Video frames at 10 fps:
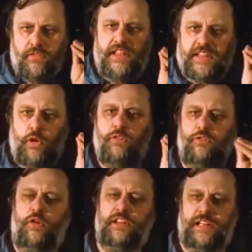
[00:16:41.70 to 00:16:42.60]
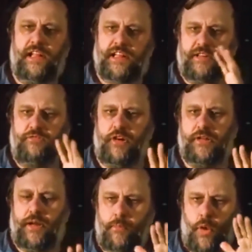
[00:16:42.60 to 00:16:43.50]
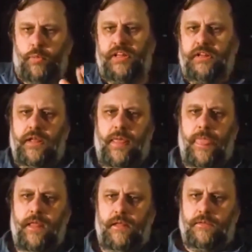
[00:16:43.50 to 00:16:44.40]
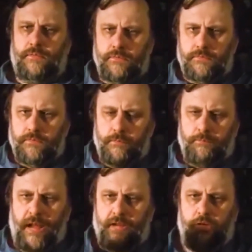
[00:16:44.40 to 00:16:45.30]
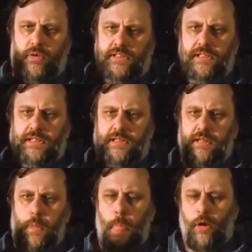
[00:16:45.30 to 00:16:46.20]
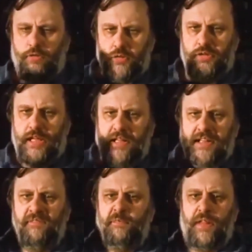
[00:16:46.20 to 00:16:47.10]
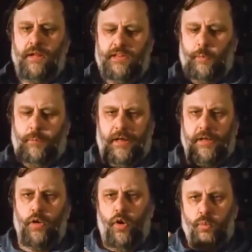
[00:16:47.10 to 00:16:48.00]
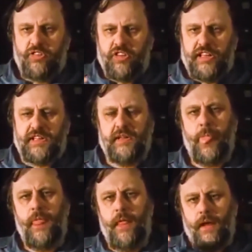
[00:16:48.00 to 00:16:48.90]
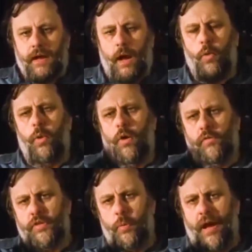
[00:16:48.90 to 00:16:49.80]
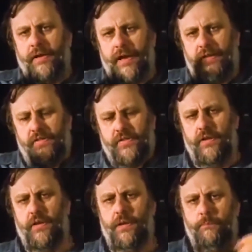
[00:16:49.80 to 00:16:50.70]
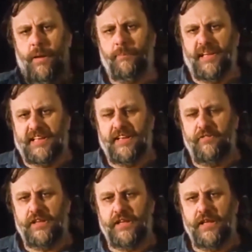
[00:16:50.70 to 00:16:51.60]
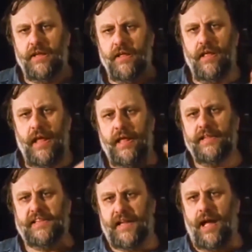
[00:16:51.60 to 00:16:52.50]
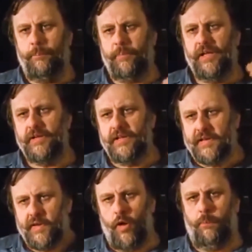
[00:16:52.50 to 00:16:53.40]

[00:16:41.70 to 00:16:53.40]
This confronts us furthermore with the paradoxes of today's superego, which is how, on the one hand, permissivity ends up in its